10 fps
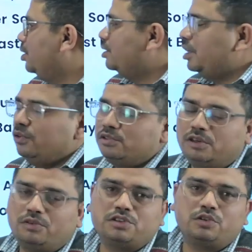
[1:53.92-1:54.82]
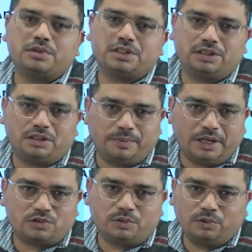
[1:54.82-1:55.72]
is a cyclone circulation over central
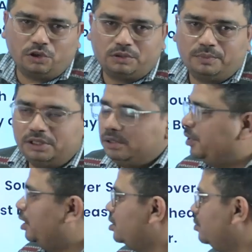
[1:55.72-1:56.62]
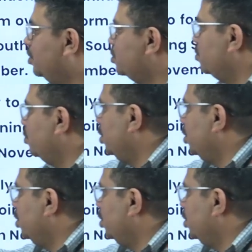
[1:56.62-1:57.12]
parts of North Madhya Pradesh, which is shown